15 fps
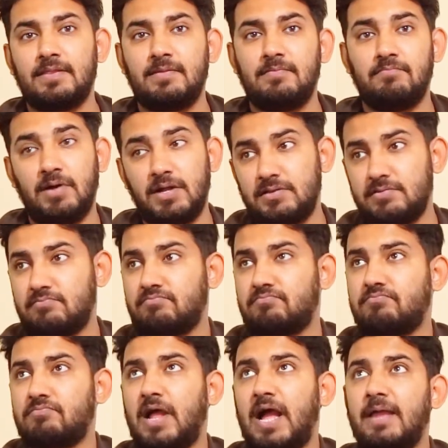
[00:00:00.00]
but
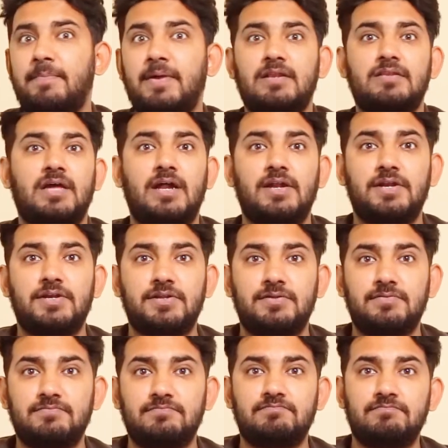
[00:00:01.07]
ipads had it
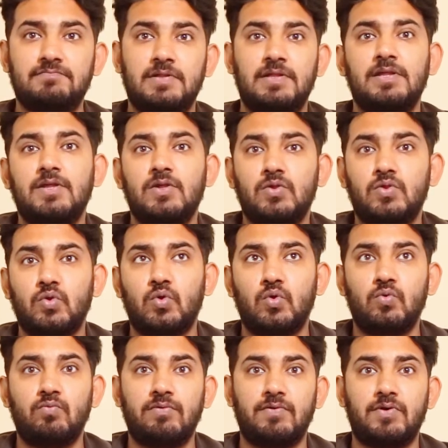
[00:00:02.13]
so
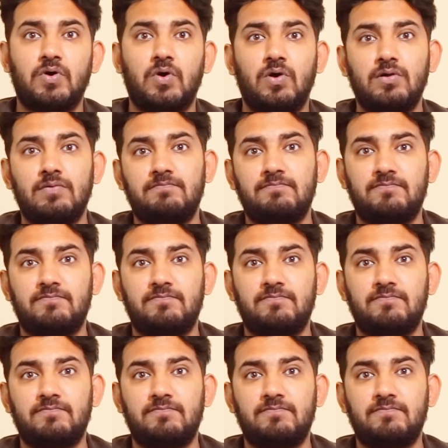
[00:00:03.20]
we were all